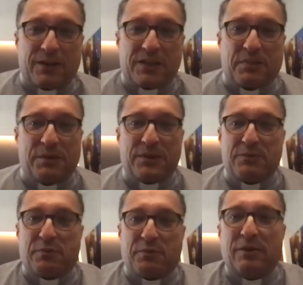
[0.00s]
experience
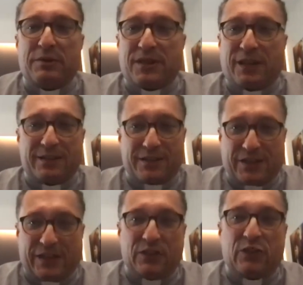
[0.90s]
with pilgrims, I
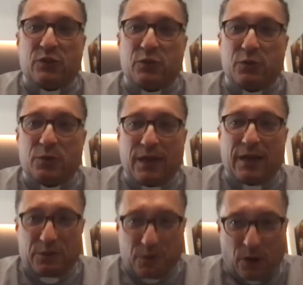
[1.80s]
decided to
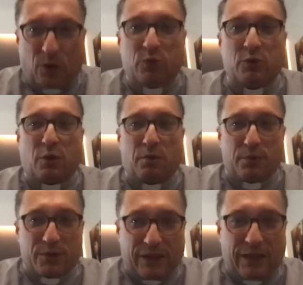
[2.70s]
go to
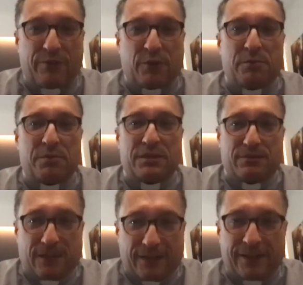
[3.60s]
Compostela from
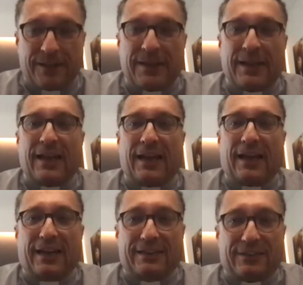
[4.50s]
Navarre,
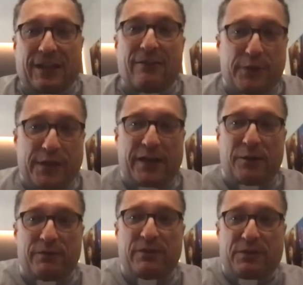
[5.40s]
and every year
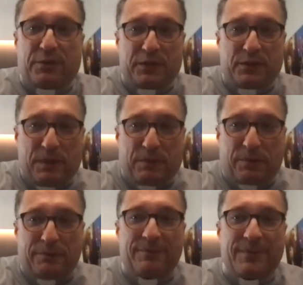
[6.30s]
with different
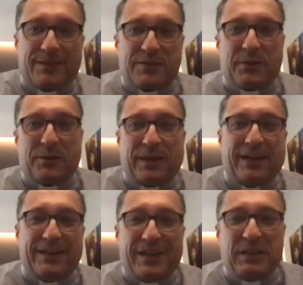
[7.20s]
people. So
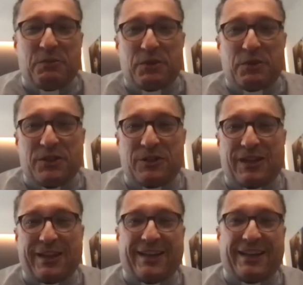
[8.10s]
it was not
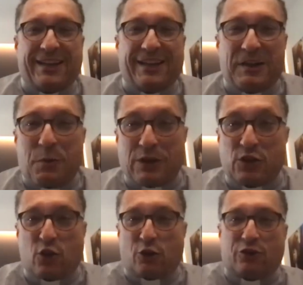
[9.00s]
like one
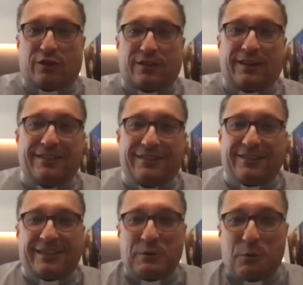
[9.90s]
shot and
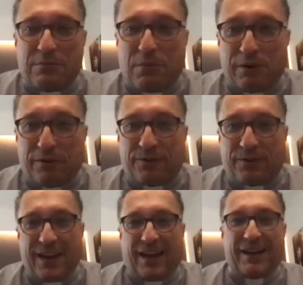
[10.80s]
in 1 month
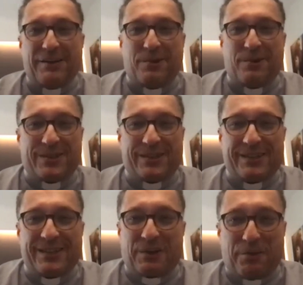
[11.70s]
I was
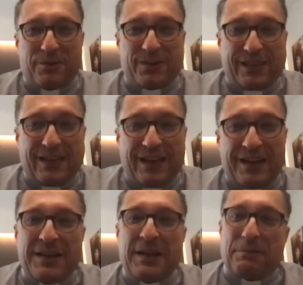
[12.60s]
in Compostela,
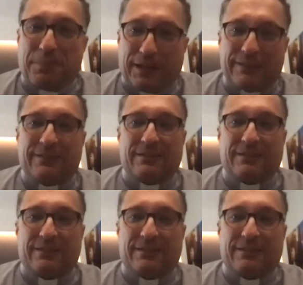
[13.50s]
but